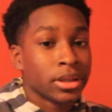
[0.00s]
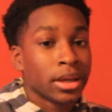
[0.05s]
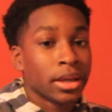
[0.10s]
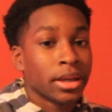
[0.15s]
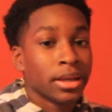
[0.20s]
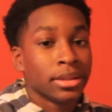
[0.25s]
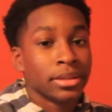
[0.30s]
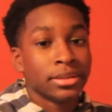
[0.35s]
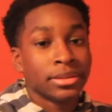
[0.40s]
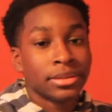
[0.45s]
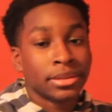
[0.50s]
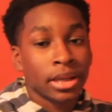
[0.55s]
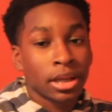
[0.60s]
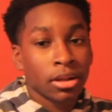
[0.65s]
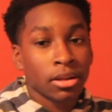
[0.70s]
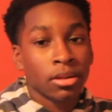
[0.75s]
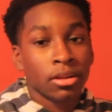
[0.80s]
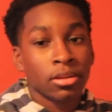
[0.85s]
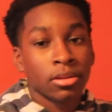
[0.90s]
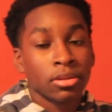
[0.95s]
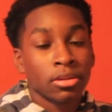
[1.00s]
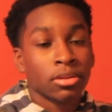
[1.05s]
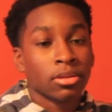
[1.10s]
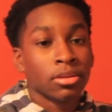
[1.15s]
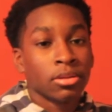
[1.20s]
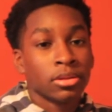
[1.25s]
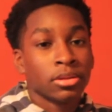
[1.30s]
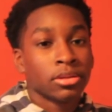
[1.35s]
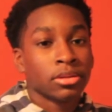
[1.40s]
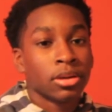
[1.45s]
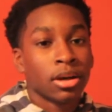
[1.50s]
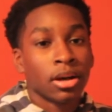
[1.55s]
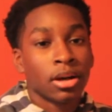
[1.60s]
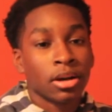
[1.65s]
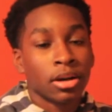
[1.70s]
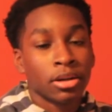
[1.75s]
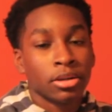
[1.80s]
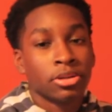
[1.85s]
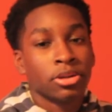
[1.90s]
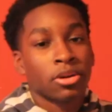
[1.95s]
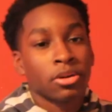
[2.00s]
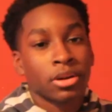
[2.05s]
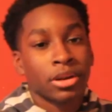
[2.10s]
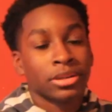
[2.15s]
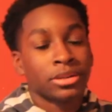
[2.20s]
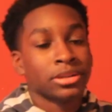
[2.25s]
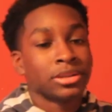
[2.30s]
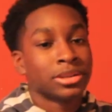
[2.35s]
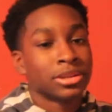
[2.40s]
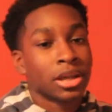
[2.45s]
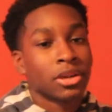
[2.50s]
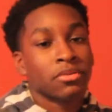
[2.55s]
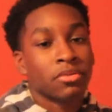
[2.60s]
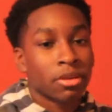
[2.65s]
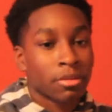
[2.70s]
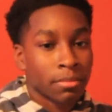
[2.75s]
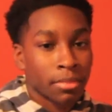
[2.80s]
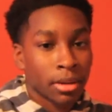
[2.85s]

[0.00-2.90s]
and sell donuts instead of our